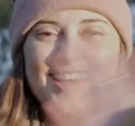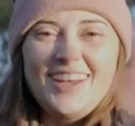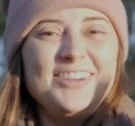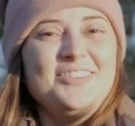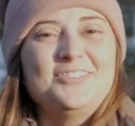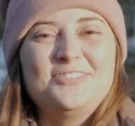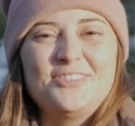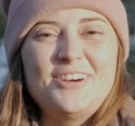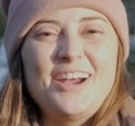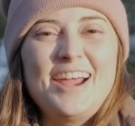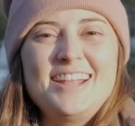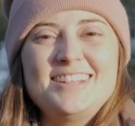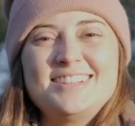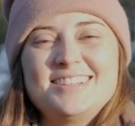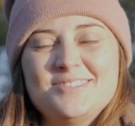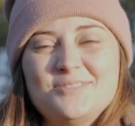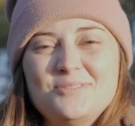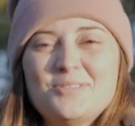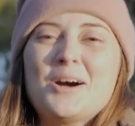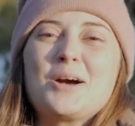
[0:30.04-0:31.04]
Hello
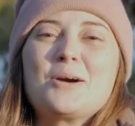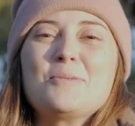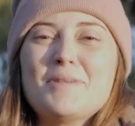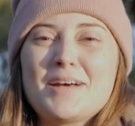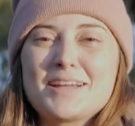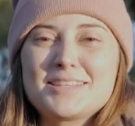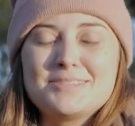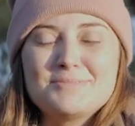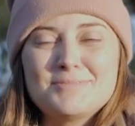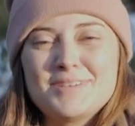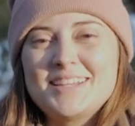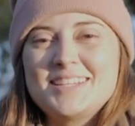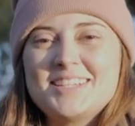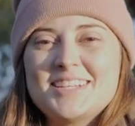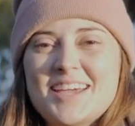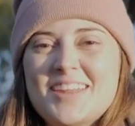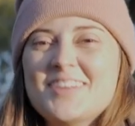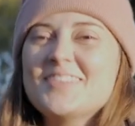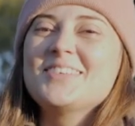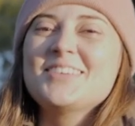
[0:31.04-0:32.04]
friends and welcome back to my
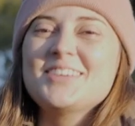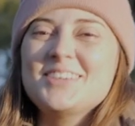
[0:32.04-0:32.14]
channel.